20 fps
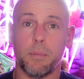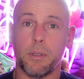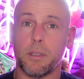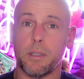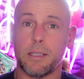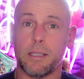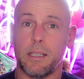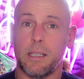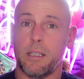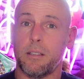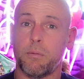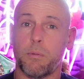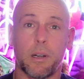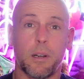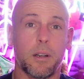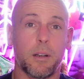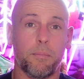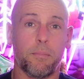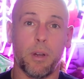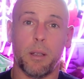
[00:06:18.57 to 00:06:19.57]
because it is one
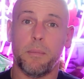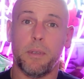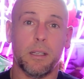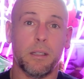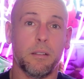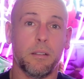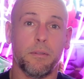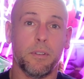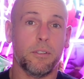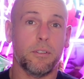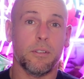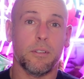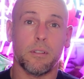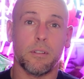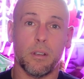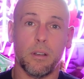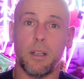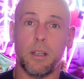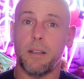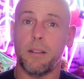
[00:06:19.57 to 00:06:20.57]
of the premier divisions
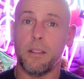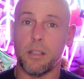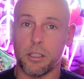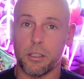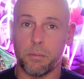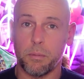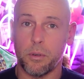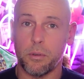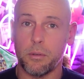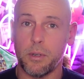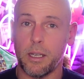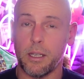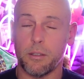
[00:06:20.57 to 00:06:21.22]
in the sport.